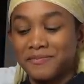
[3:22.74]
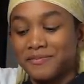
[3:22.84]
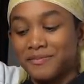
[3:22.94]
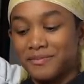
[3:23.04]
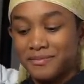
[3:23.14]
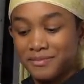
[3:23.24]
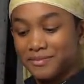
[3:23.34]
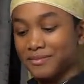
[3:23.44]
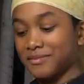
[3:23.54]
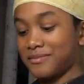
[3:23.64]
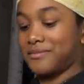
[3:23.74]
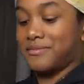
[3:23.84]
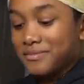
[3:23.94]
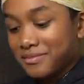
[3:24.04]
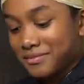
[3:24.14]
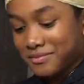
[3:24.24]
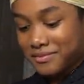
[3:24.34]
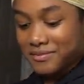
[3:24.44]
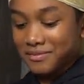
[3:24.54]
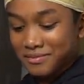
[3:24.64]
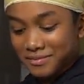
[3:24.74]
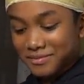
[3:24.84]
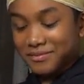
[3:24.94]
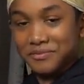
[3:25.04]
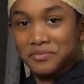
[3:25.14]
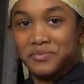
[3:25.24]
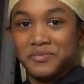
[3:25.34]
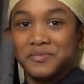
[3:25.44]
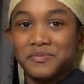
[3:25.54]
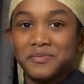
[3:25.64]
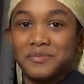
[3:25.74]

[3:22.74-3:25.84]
No words are spoken by the person on screen.